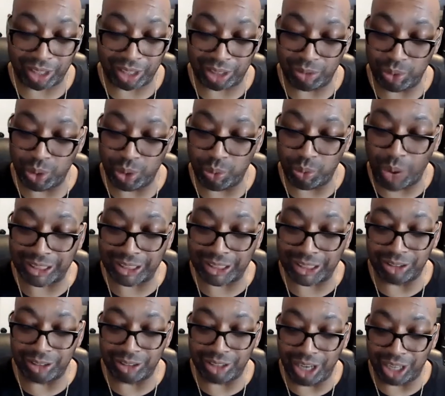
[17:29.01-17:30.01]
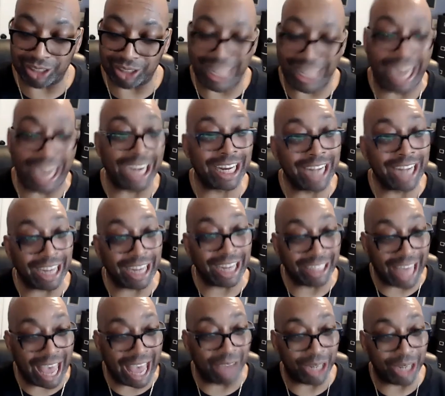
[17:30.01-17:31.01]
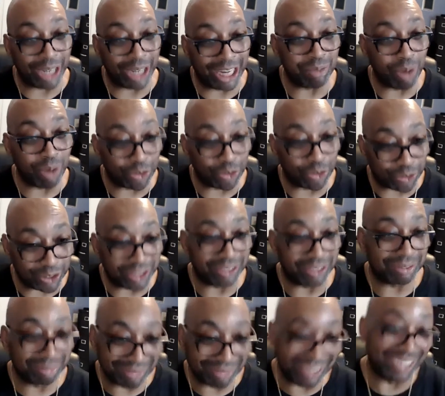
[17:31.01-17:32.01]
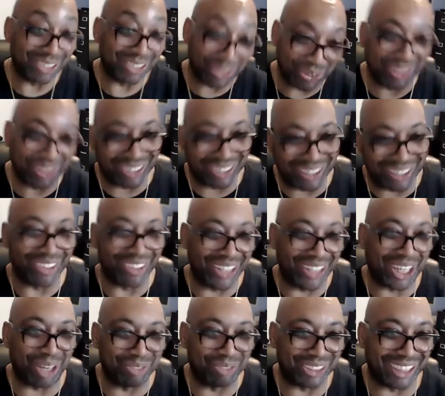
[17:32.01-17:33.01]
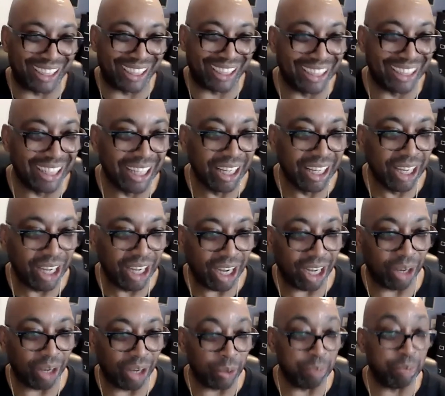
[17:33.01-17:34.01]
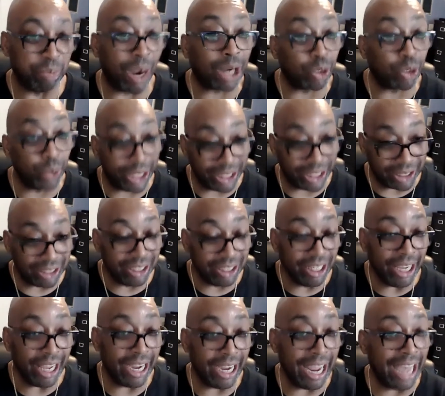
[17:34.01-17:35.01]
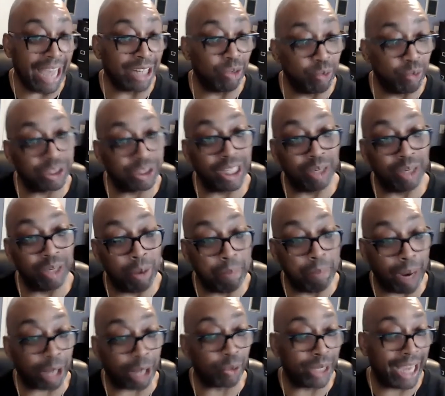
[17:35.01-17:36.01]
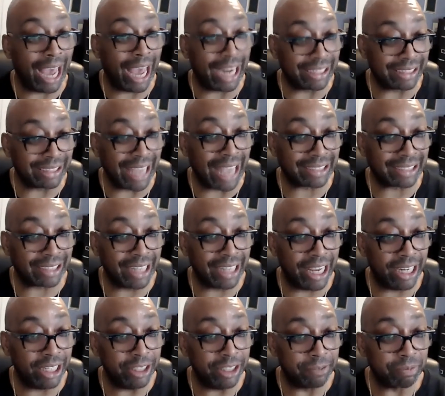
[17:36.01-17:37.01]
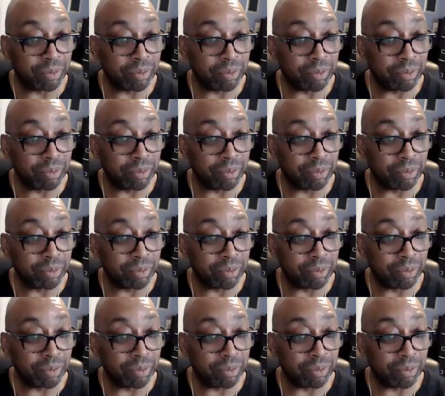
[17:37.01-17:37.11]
we were watching Saturday Night Live with Eddie Murphy. Here he comes again, with Buckwheat. And they had the thing where Buckwheat got assassinated.